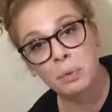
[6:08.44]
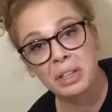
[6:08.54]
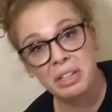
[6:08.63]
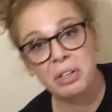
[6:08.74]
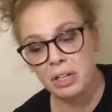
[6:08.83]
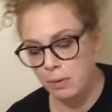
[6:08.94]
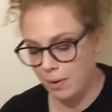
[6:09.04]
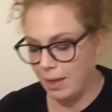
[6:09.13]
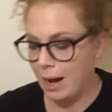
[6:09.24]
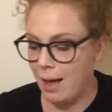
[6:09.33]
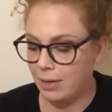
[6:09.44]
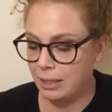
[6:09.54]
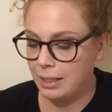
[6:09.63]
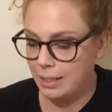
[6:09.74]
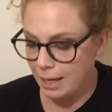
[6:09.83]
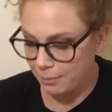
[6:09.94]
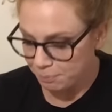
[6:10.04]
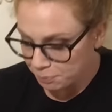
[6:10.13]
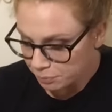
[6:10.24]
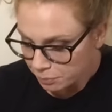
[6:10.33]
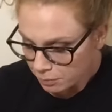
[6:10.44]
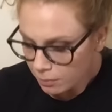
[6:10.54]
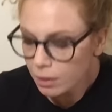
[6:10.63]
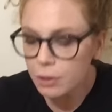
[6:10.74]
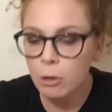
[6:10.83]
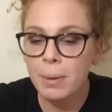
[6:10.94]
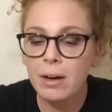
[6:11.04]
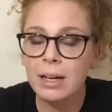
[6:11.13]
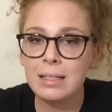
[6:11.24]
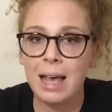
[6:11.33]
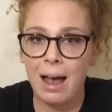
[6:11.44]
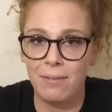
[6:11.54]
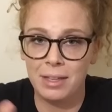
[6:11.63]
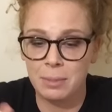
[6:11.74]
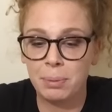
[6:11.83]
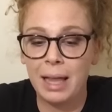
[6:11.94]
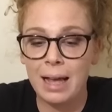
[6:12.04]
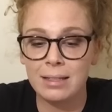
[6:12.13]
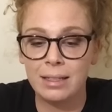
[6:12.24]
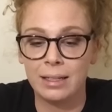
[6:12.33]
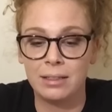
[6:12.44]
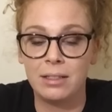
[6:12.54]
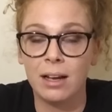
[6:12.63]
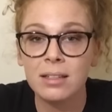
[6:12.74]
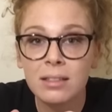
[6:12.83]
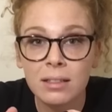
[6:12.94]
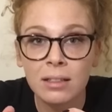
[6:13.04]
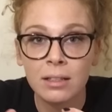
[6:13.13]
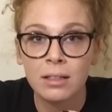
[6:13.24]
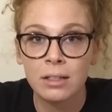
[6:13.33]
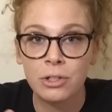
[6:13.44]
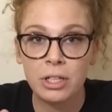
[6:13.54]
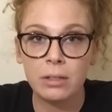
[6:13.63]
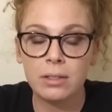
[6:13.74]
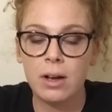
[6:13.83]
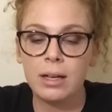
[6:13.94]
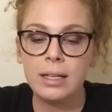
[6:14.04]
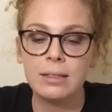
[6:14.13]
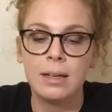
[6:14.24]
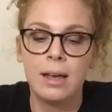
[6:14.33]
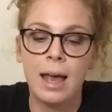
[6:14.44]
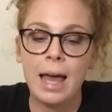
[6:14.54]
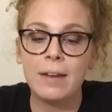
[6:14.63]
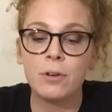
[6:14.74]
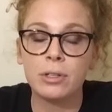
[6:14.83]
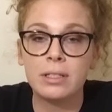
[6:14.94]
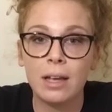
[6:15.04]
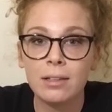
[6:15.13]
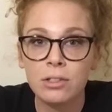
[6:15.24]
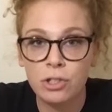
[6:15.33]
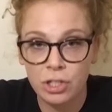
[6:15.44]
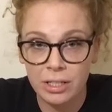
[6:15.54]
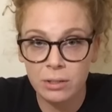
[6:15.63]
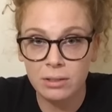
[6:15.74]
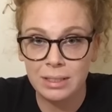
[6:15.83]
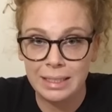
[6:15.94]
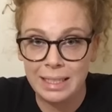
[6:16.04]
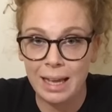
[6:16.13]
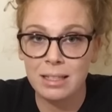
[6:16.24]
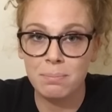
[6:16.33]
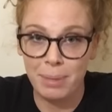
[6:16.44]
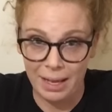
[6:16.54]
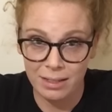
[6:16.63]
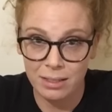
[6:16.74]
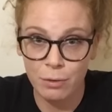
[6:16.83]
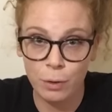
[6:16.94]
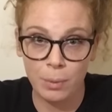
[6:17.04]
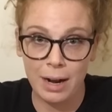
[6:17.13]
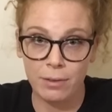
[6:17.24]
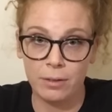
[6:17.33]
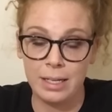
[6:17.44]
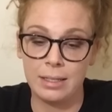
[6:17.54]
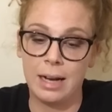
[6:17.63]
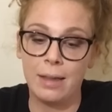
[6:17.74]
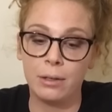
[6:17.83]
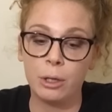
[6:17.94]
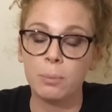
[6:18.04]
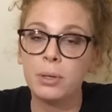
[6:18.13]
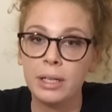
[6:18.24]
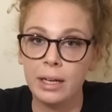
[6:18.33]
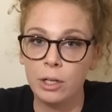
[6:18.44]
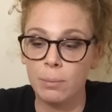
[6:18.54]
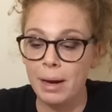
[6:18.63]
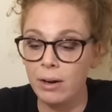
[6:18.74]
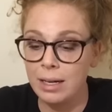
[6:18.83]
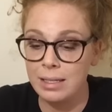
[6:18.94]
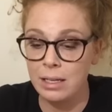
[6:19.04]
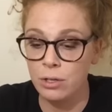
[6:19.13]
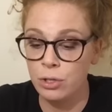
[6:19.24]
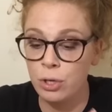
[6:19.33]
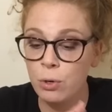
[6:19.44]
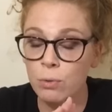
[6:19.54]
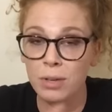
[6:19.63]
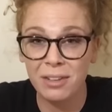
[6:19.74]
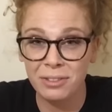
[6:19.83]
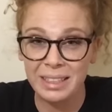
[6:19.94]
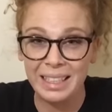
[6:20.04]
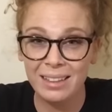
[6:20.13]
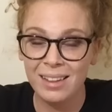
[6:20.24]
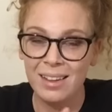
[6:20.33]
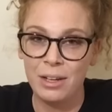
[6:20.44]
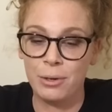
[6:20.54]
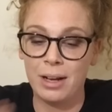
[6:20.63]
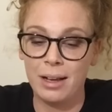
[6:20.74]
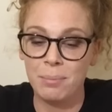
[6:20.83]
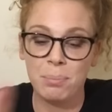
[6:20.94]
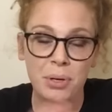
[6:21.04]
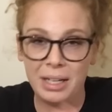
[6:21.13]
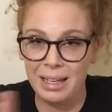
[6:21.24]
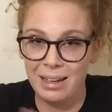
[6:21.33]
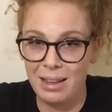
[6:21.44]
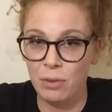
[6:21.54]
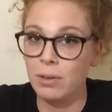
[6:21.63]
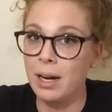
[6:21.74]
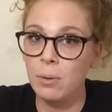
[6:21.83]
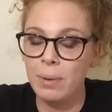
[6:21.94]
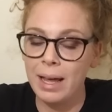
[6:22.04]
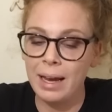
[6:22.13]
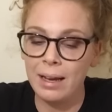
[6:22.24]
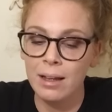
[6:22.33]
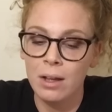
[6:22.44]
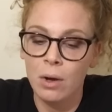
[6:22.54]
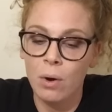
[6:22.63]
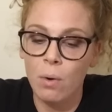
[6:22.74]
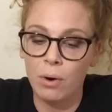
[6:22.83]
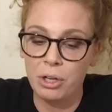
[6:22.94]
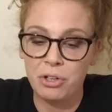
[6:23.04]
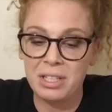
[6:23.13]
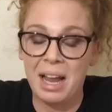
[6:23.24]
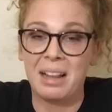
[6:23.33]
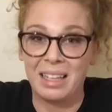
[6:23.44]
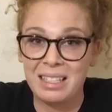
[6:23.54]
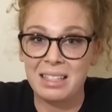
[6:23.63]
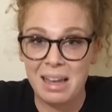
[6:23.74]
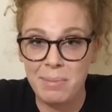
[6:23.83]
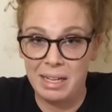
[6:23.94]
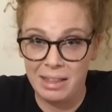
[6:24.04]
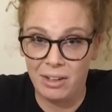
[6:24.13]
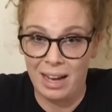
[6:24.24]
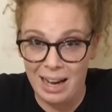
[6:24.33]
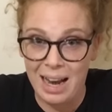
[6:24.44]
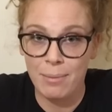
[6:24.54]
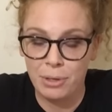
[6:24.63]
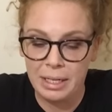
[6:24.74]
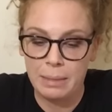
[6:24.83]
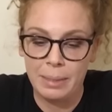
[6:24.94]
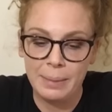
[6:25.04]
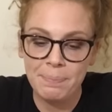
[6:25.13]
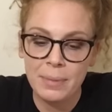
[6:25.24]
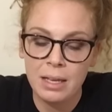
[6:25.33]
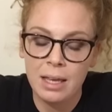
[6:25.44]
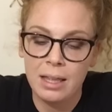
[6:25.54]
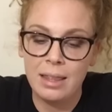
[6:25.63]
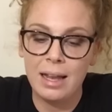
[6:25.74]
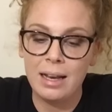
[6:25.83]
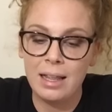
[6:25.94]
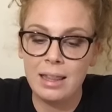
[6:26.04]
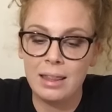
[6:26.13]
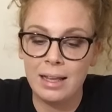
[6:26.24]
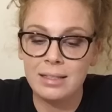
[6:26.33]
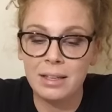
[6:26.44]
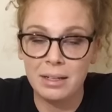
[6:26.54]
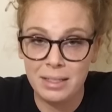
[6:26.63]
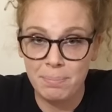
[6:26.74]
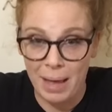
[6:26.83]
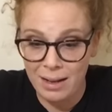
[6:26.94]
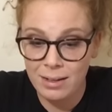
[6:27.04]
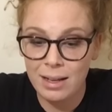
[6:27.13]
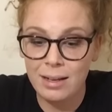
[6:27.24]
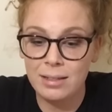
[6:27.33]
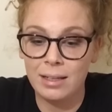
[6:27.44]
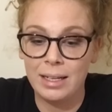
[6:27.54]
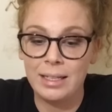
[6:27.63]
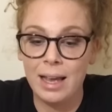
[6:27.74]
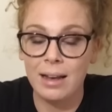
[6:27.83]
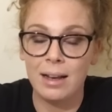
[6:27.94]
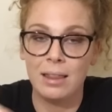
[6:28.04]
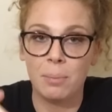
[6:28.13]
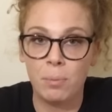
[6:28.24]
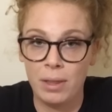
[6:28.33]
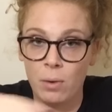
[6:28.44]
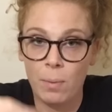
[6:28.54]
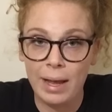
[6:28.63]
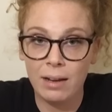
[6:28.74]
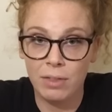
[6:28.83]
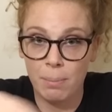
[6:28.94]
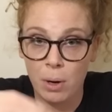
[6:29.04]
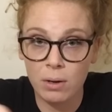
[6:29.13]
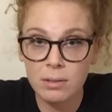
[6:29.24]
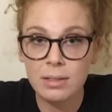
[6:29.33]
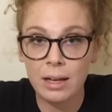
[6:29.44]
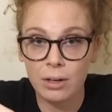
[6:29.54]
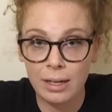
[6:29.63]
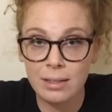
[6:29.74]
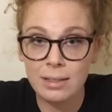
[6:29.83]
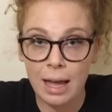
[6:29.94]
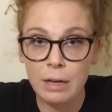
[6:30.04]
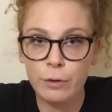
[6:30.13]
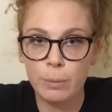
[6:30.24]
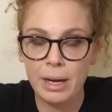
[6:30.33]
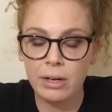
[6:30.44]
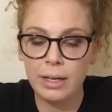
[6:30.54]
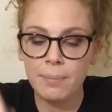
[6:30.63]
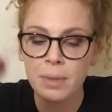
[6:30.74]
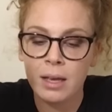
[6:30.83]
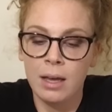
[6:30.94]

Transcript: a really dirty one that I haven't cleaned yet. Your bearings have this plastic dust shield on it, and if your dust shield gets bent for whatever reason, either you're putting your bearings in too roughly, you're not putting it in the right way, or you're just kind of like slamming in there and kind of hammering them in, then it's gonna bend and it's gonna get in the way of the balls that are inside of your bearing,